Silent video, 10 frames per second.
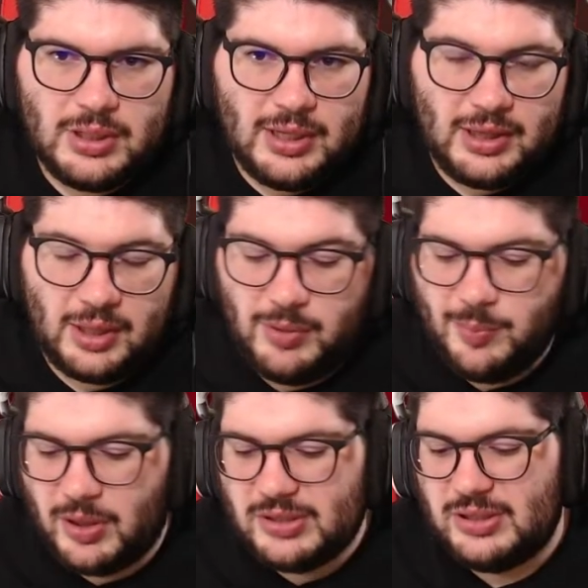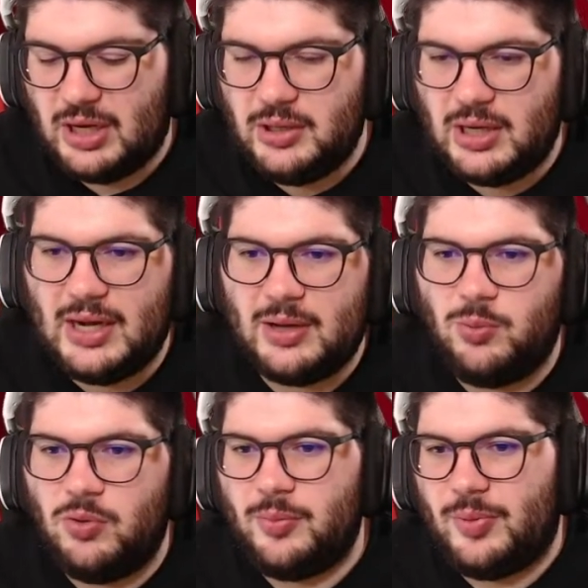and then me personally, I, I like
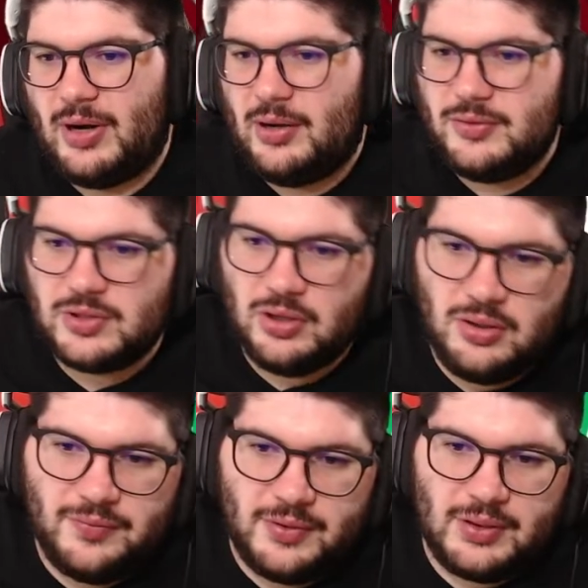Ward Prowse over